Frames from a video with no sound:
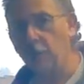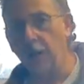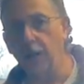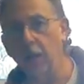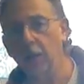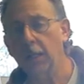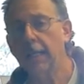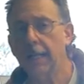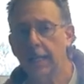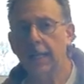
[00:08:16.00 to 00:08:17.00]
channel,
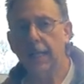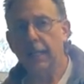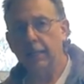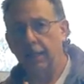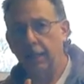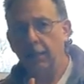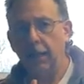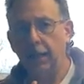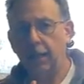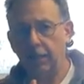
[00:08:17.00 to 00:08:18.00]
and, and
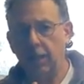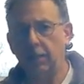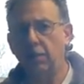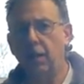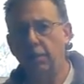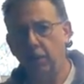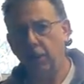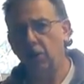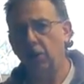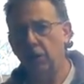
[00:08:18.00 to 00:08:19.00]
that gets that
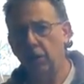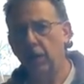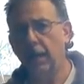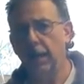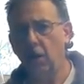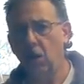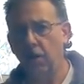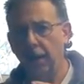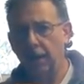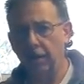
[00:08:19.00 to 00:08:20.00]
separation and
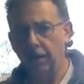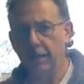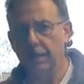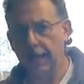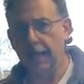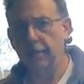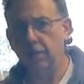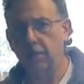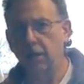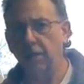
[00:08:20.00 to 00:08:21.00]
all that dead
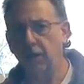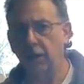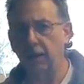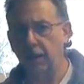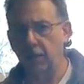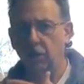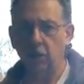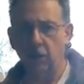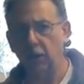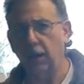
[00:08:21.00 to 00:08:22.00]
stuff that gets
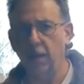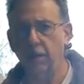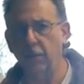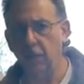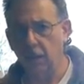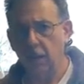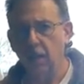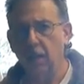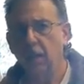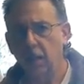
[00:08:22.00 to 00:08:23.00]
cooked out of it
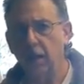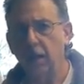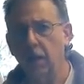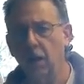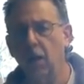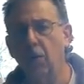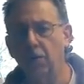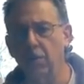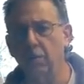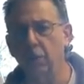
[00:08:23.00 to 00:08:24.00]
and uh, all
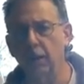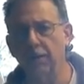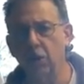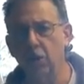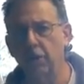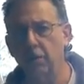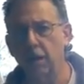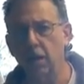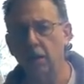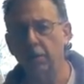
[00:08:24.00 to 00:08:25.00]
the debris falls to the
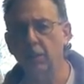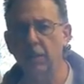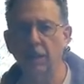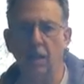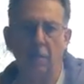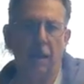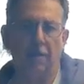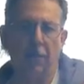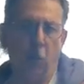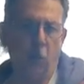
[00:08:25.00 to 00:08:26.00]
bottom. we did that
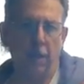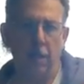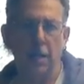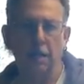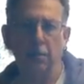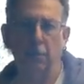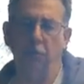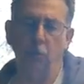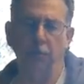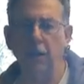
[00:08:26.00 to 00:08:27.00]
about four times,
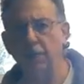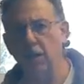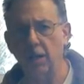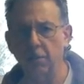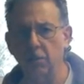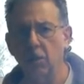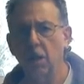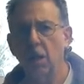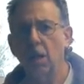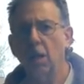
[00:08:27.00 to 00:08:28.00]
four or five times
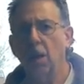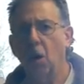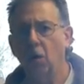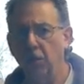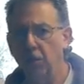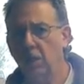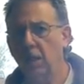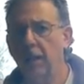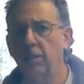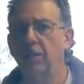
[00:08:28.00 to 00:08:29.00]
over this
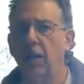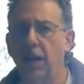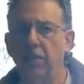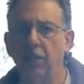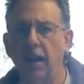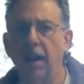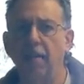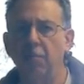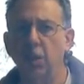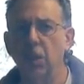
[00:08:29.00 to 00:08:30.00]
last five and a
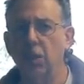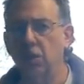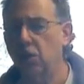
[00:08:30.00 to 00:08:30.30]
half months.